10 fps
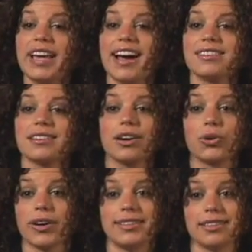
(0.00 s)
has a
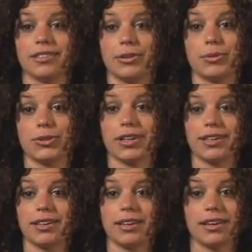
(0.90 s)
great deal of imagery in
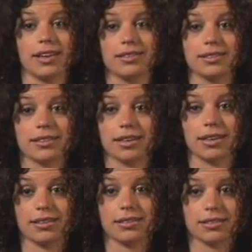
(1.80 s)
it.
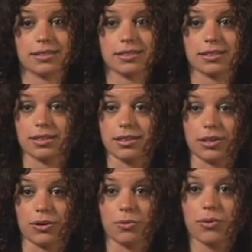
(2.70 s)
It's you
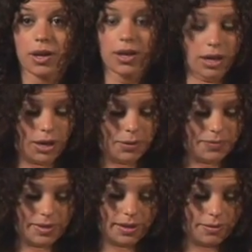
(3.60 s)
know,
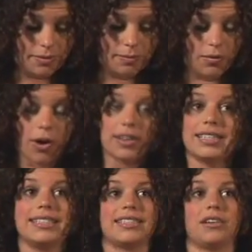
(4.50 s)

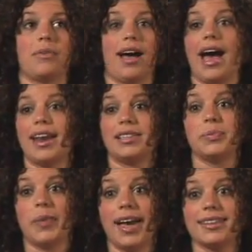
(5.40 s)
artsy cinema at its
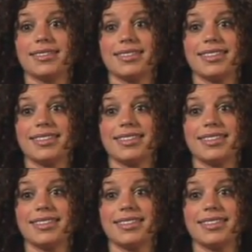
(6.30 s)
best.